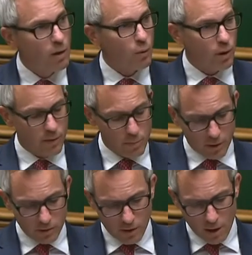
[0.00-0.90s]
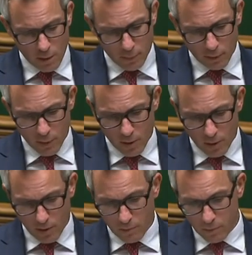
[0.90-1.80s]
One of the most alarming
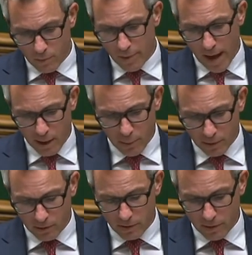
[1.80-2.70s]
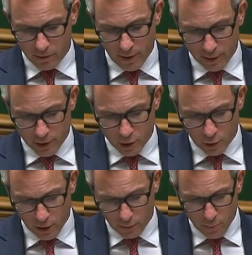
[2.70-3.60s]
elements of this very
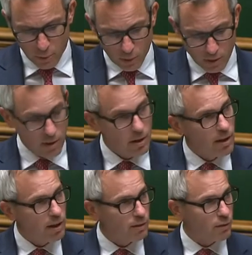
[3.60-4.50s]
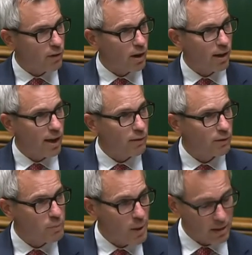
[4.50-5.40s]
shocking report is the final hours
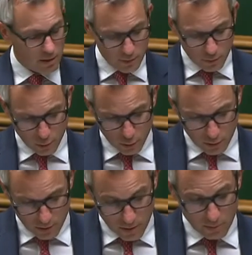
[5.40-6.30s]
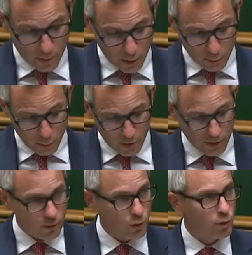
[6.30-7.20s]
with Ben that my honourable
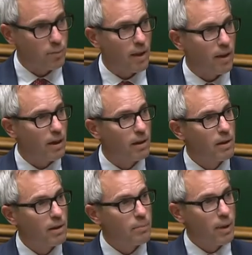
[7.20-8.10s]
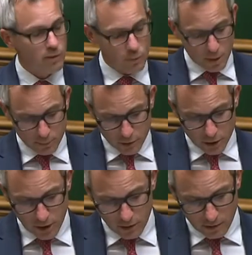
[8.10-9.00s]
friends talked about there. Ben's mum's
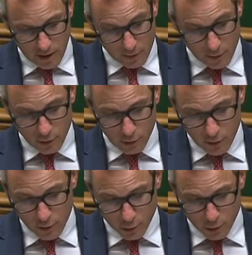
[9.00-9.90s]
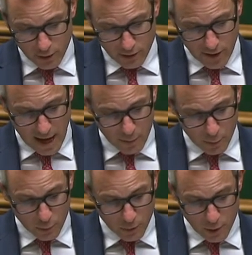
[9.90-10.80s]
Gina said, if you ill-treated an
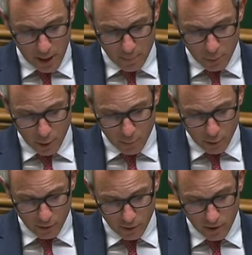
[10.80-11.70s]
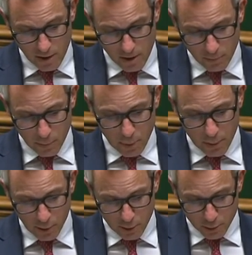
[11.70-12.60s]
animal, you get put in prison. But
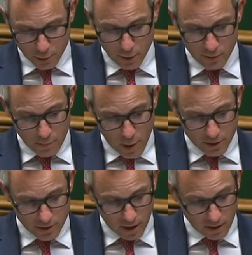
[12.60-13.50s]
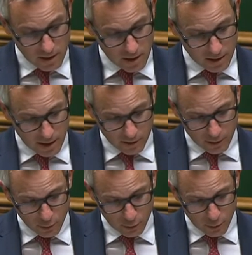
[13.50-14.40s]
people ill-treated my son, and they're
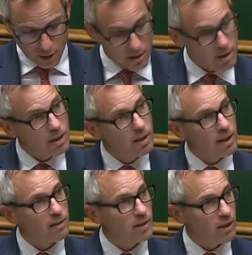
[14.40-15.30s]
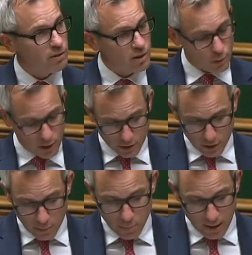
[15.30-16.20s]
still free. Isn't that situation
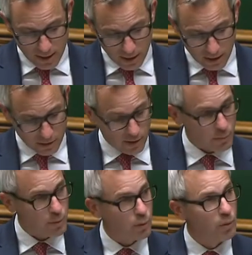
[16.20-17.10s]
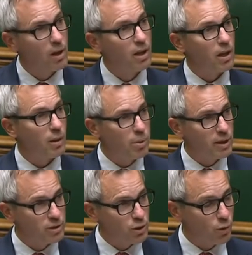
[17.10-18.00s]
completely unacceptable? And the
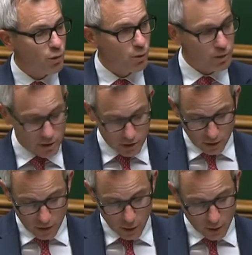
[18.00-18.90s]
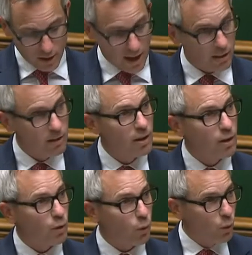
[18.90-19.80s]
police and the authorities should look again
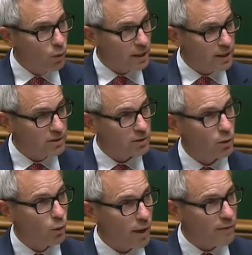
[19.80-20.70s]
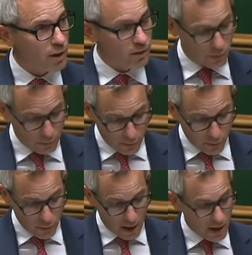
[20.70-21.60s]
at all leads and all evidence and
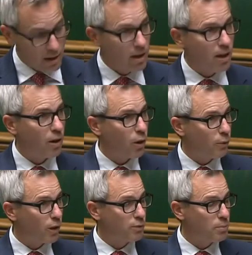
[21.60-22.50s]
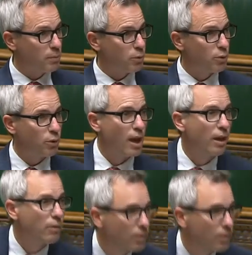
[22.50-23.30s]
review that and hold those people to account.